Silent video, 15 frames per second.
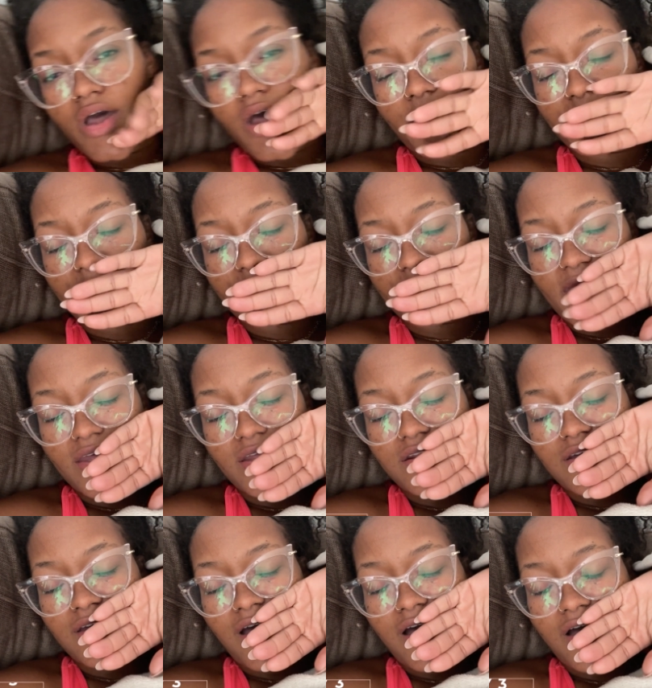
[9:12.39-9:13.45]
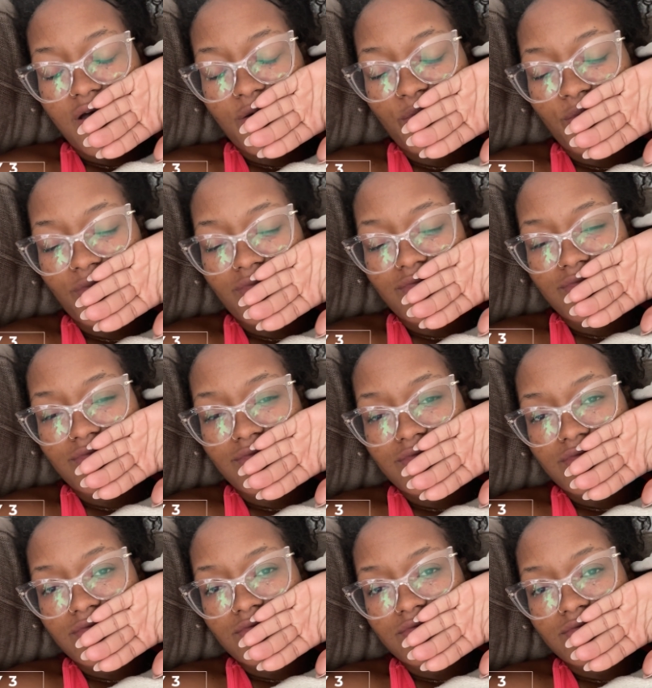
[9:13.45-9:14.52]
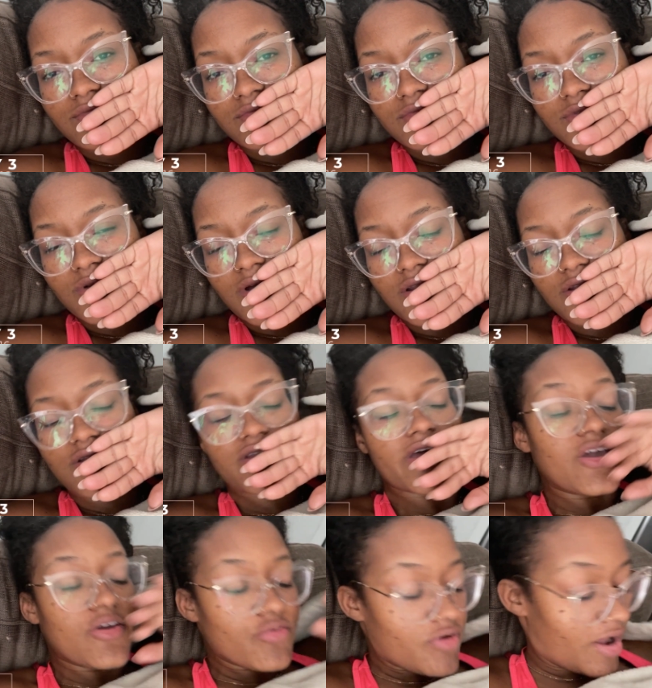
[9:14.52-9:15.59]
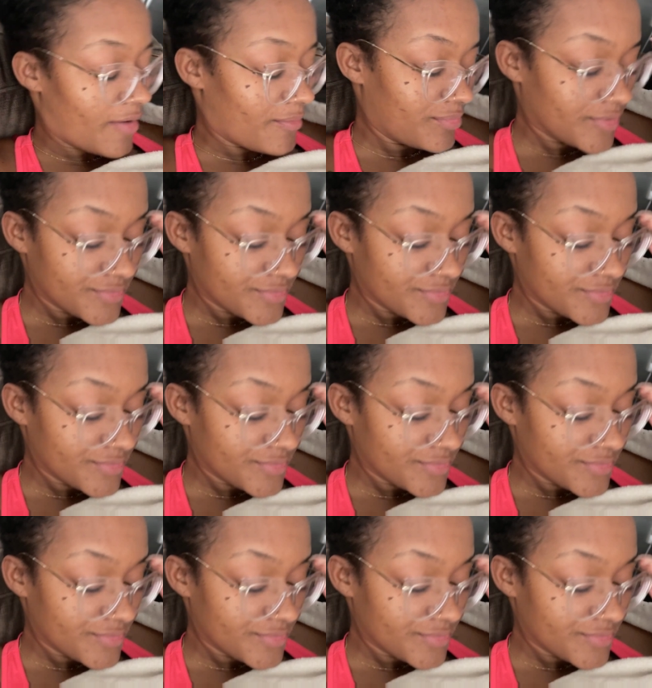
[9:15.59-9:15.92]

I'm in bed. Um, I look like crap.